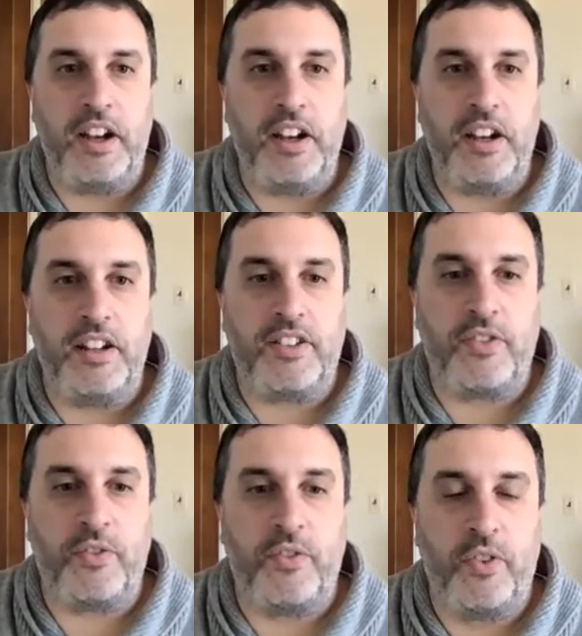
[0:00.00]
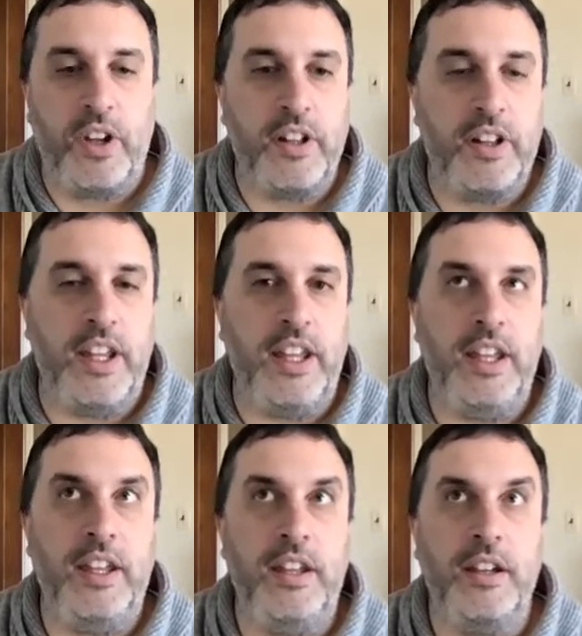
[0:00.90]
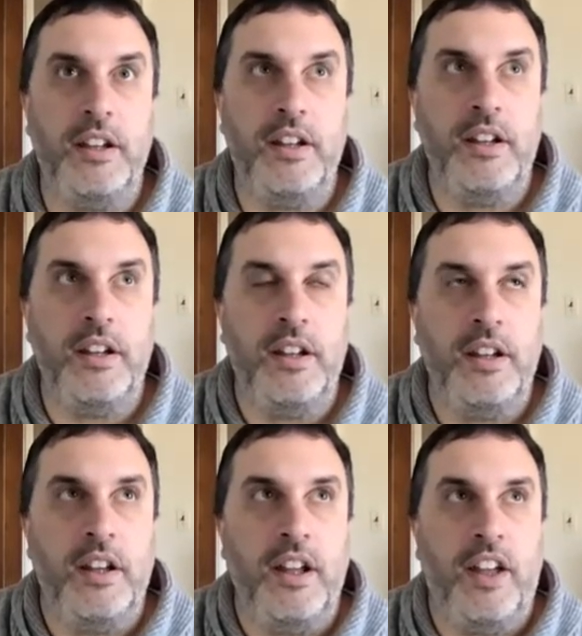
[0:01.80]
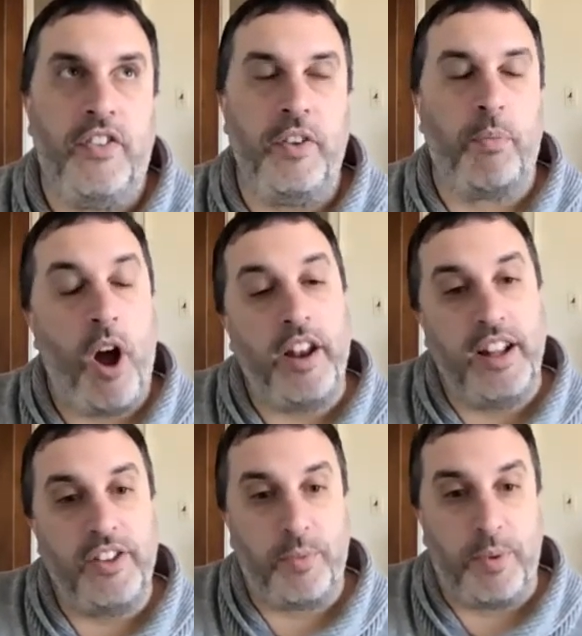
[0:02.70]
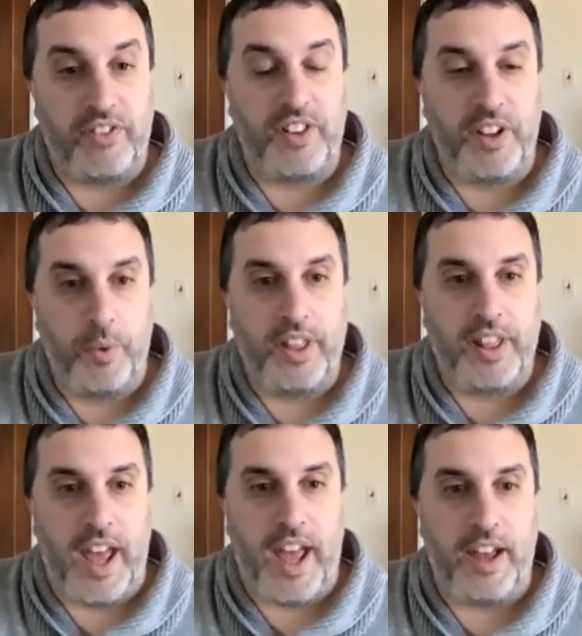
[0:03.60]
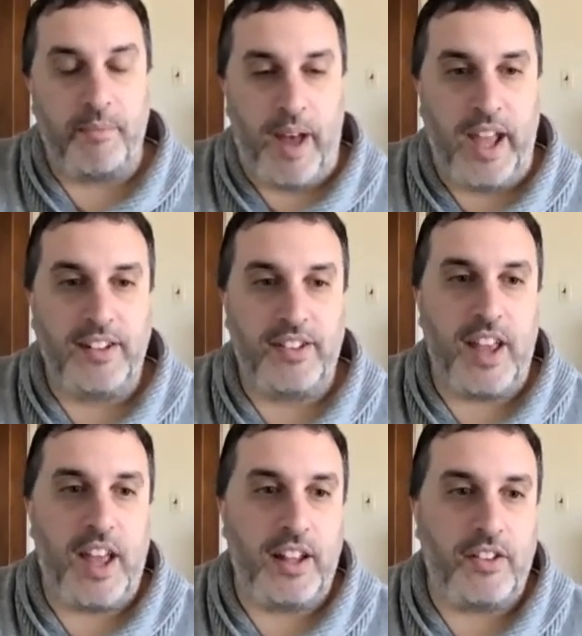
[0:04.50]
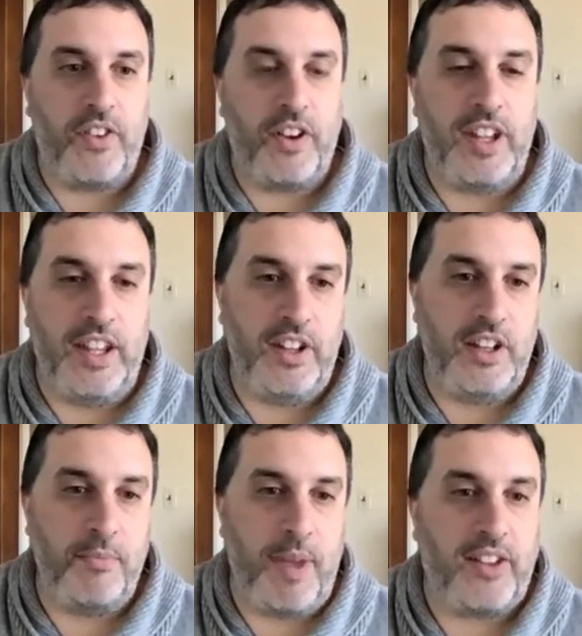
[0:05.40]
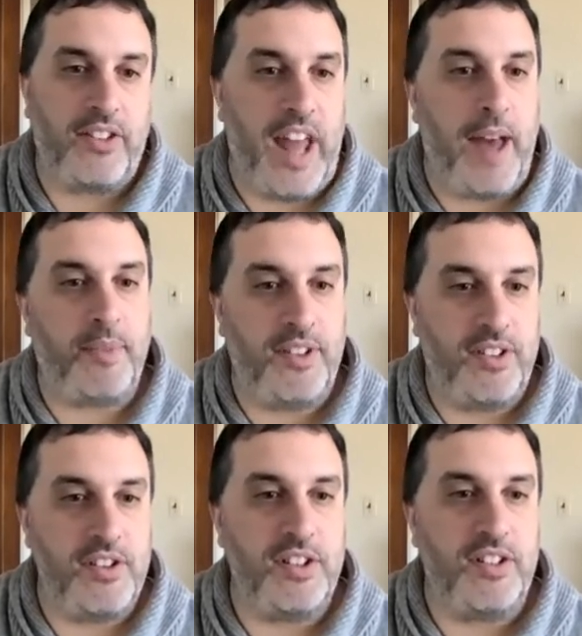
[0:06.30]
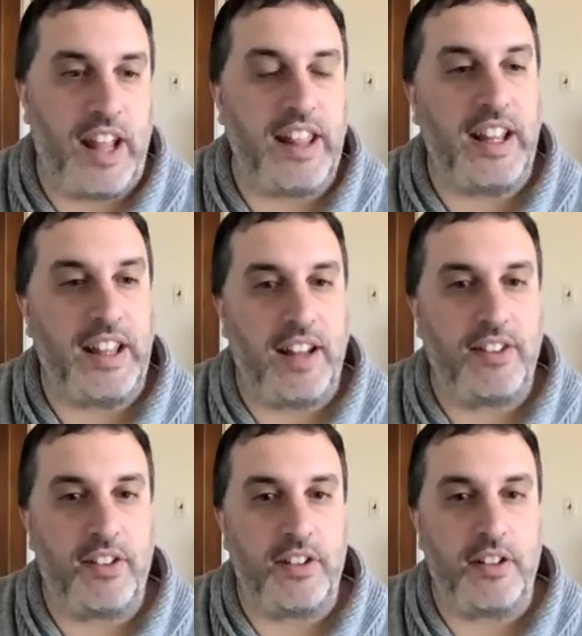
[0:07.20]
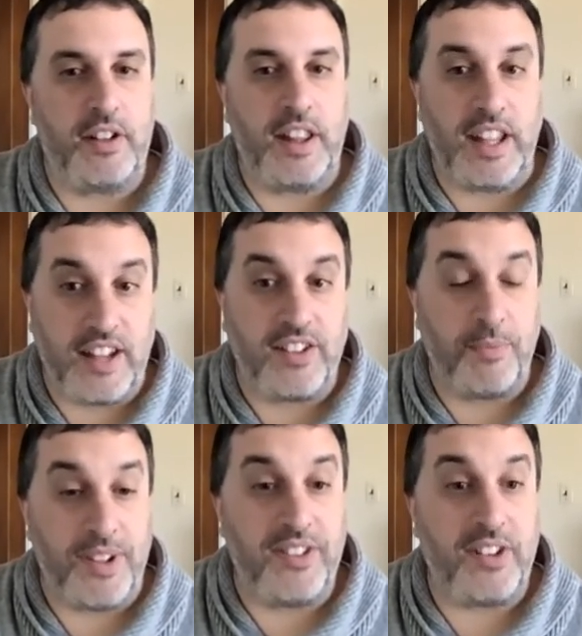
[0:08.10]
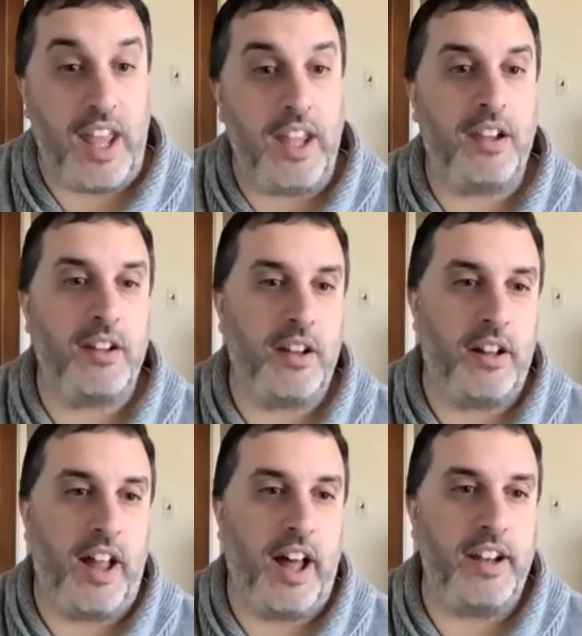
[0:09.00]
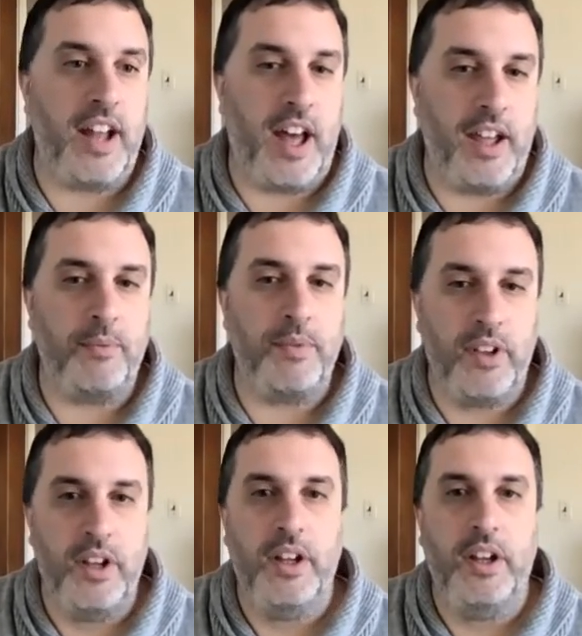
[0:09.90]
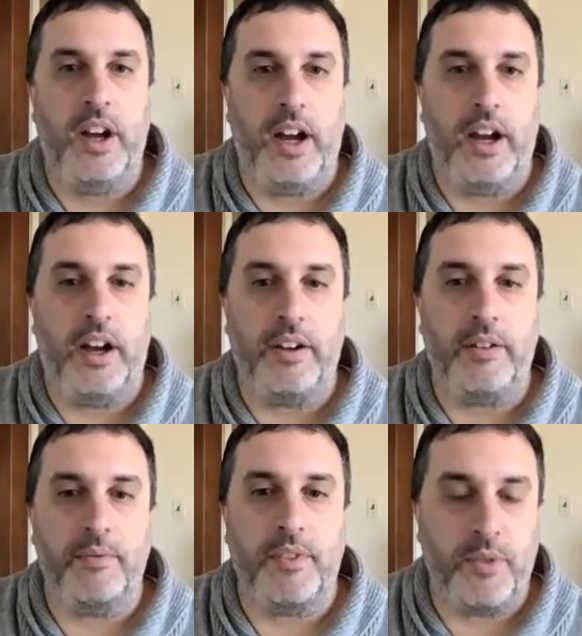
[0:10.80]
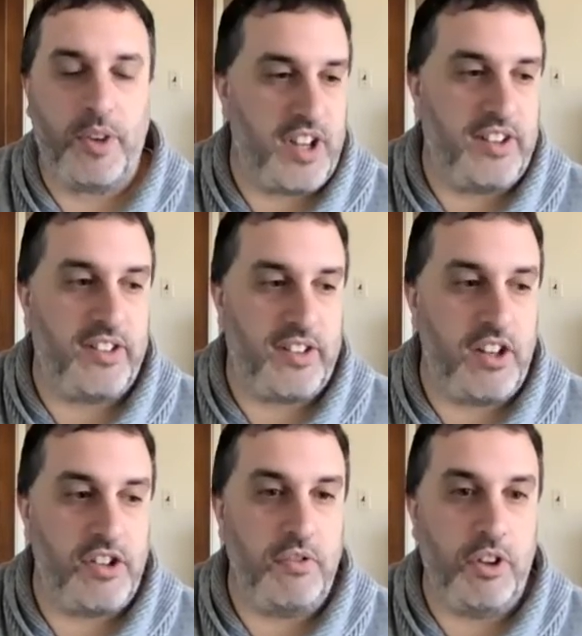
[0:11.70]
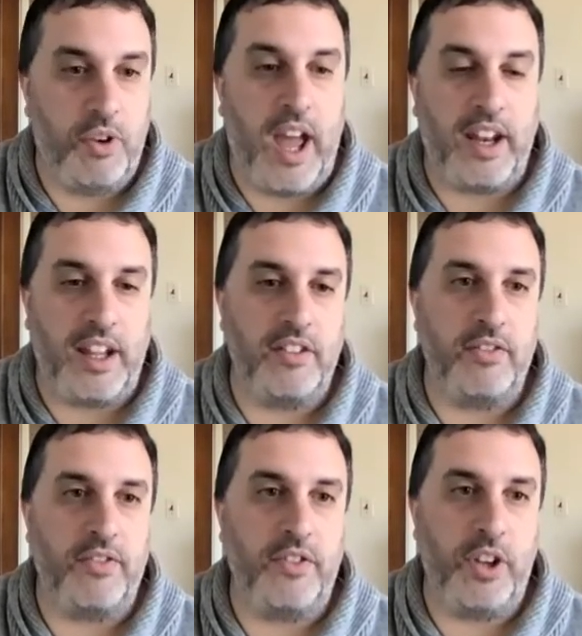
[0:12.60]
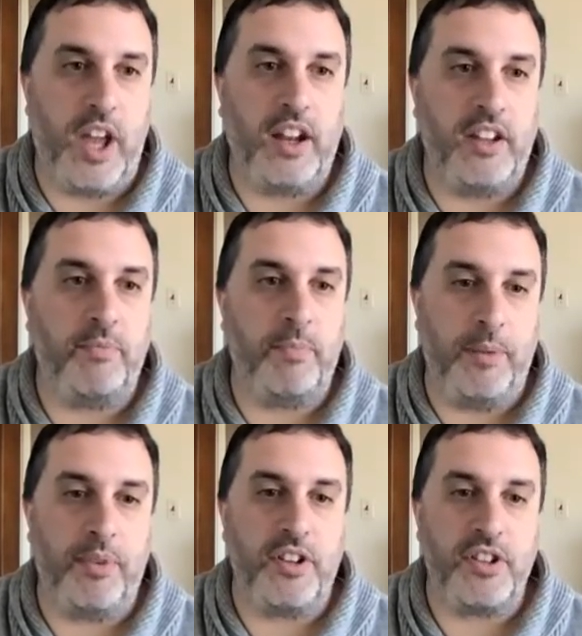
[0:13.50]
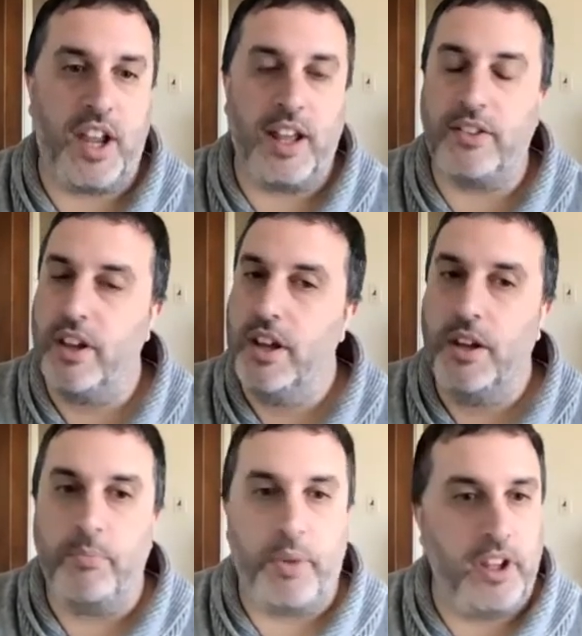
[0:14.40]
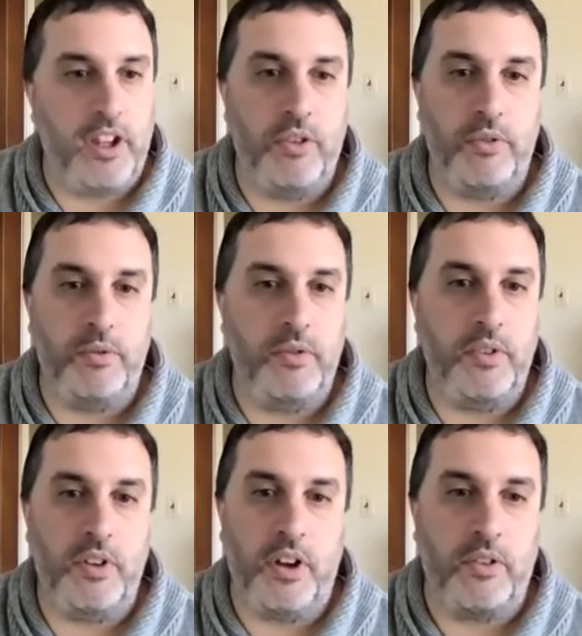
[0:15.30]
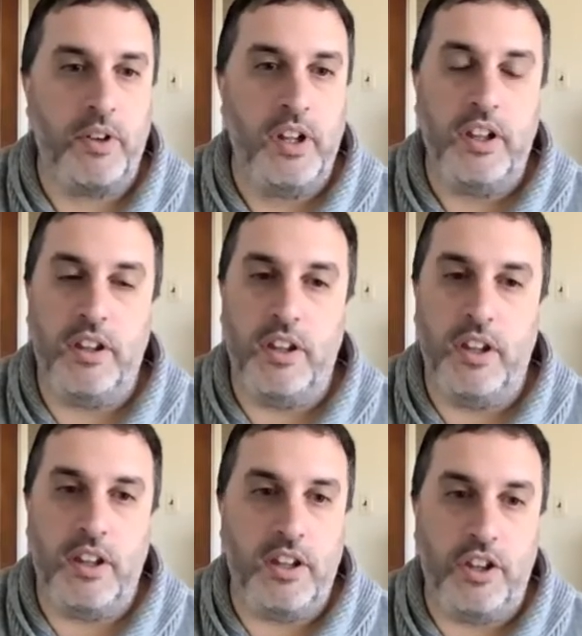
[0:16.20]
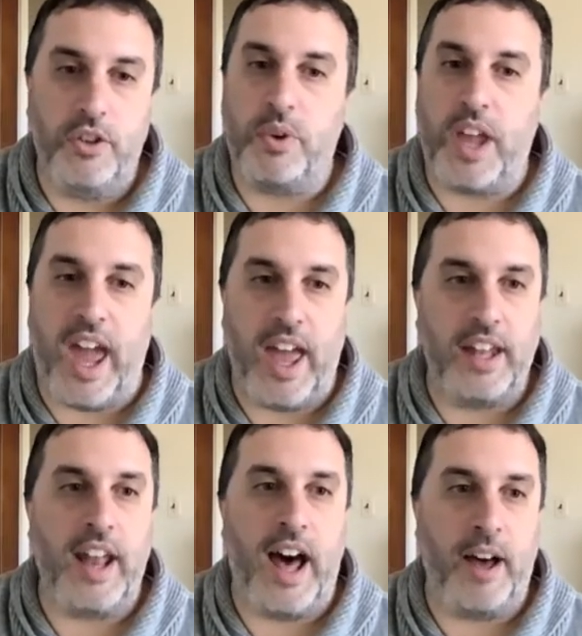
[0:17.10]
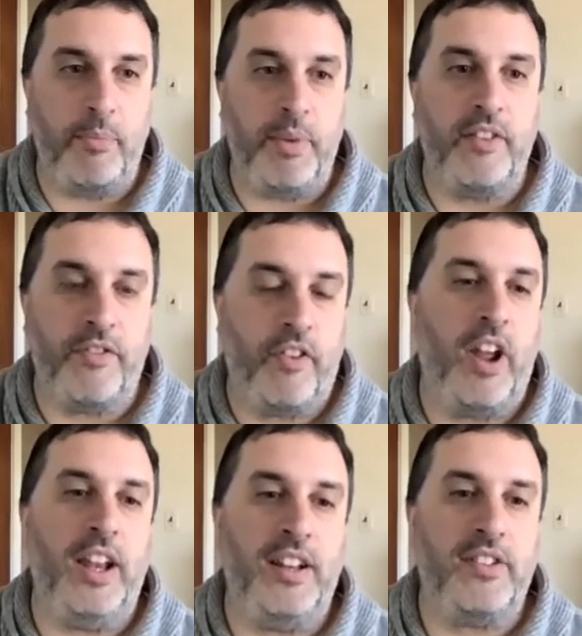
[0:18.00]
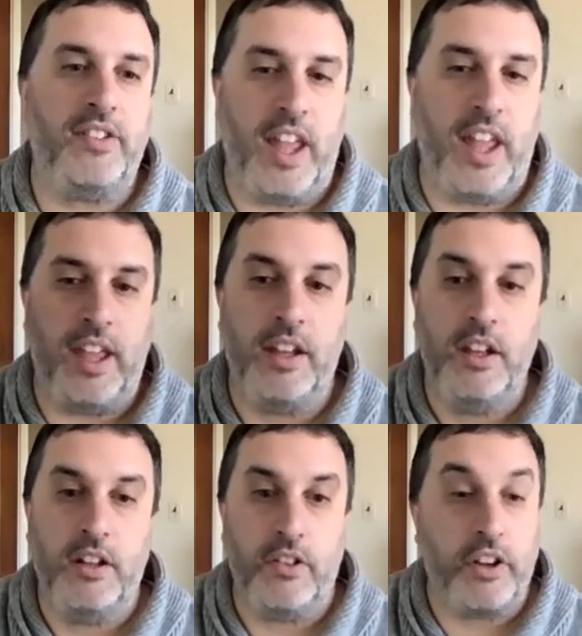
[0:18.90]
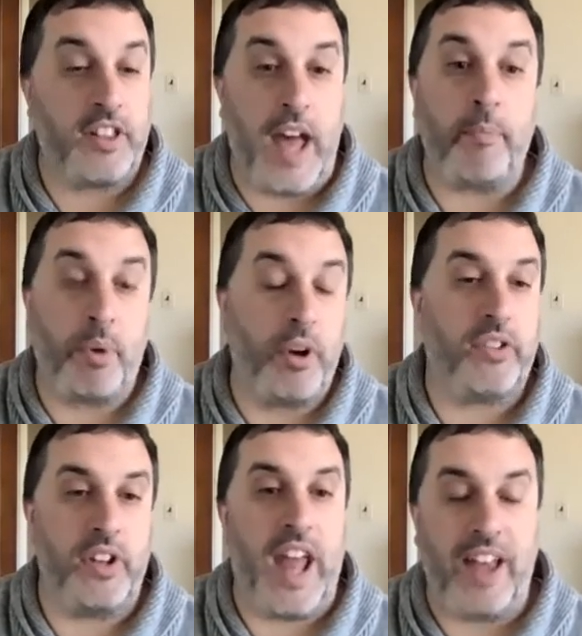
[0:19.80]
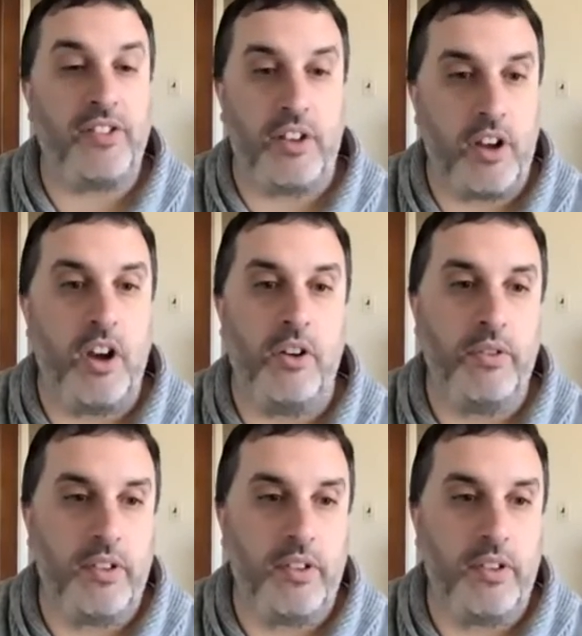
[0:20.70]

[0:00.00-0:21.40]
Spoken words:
It's really, if you're brought in specifically with that mindset, it's very easy to make snap decisions, and I think that's a mistake a lot of times. To what Jason said, you got to give people a chance, but you know, you cannot be afraid to say, look, that person has to go.